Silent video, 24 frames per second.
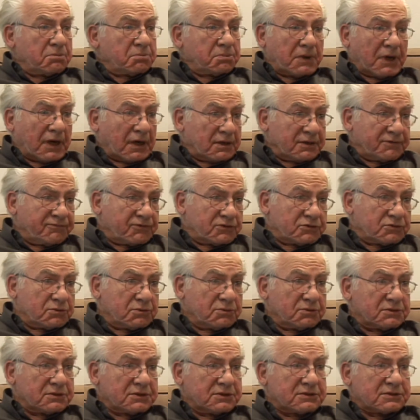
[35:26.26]
partly
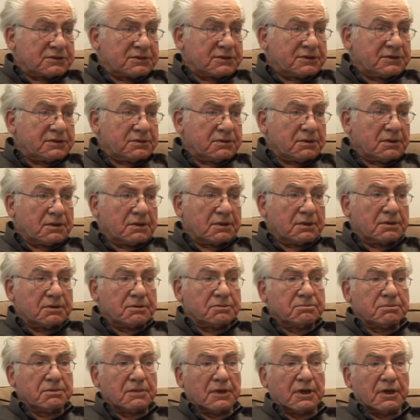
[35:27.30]
fortuitously.
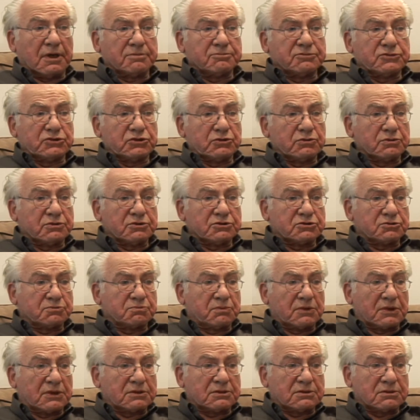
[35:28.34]
Um, I'm Jewish,
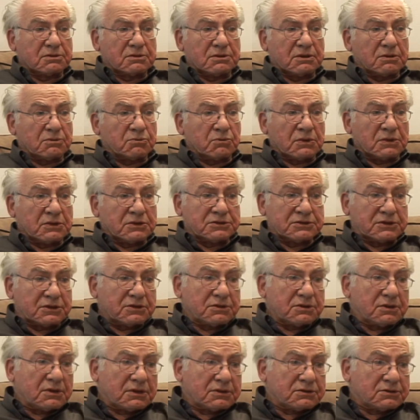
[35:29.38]
but as a,
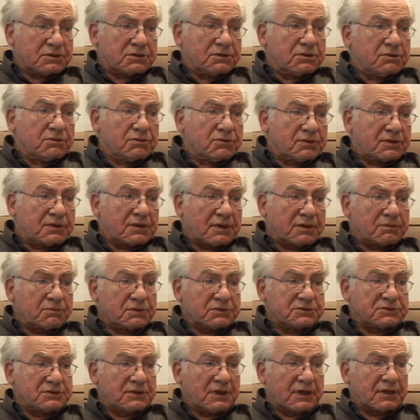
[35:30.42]
as a youth, I
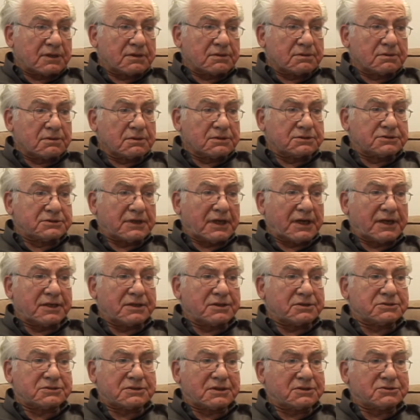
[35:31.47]
was not a
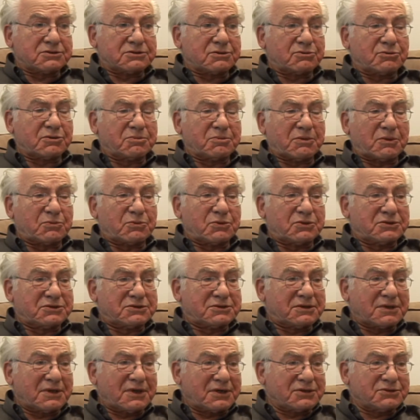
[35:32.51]
Zionist. I still remember in
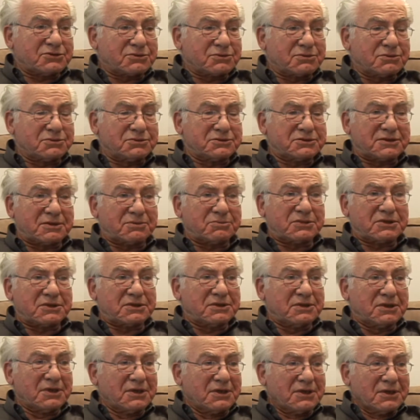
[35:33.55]
high school
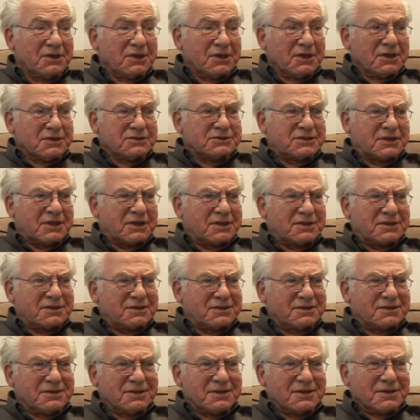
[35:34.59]
somebody
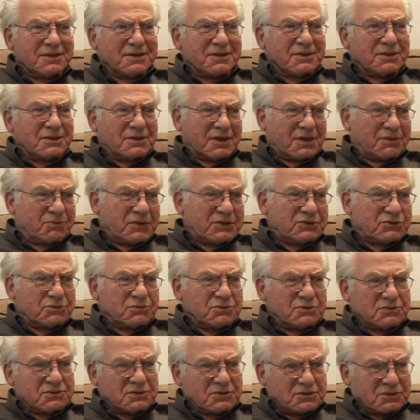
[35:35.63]
saying, and I went
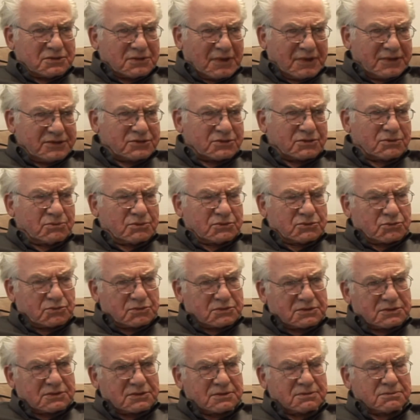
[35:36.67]
to high school, which
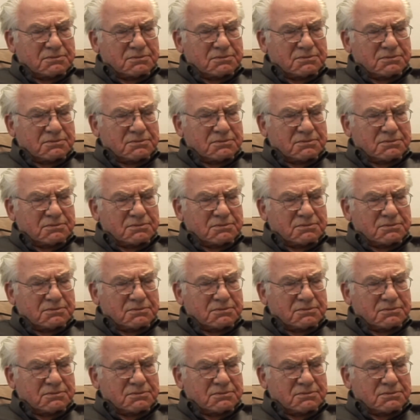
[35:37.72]
was